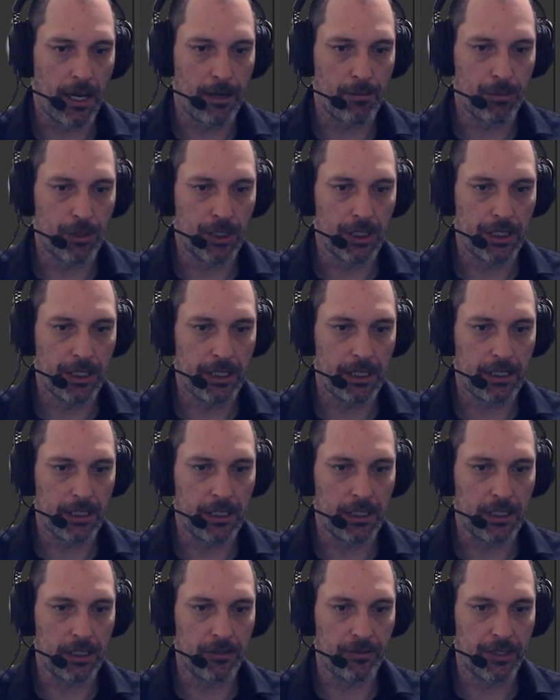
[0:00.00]
I
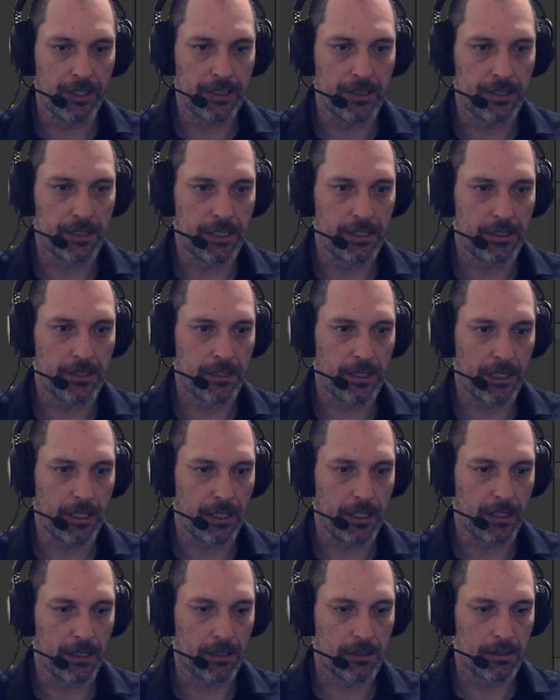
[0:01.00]
believe, is this
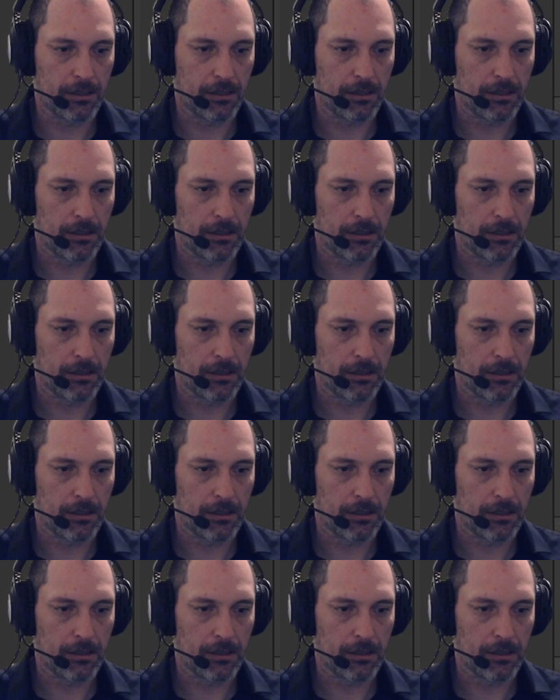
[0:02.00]
thing.